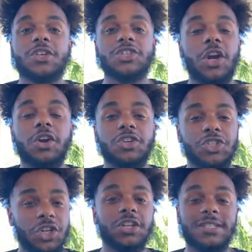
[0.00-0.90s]

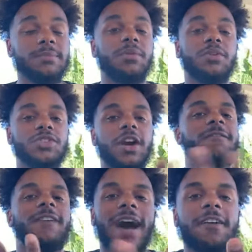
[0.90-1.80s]
Start simple.
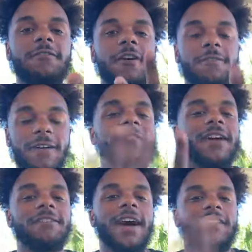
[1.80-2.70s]
Start
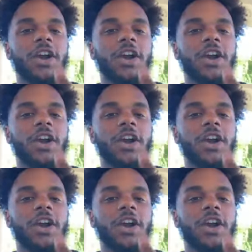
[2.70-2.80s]
5-5-5-5.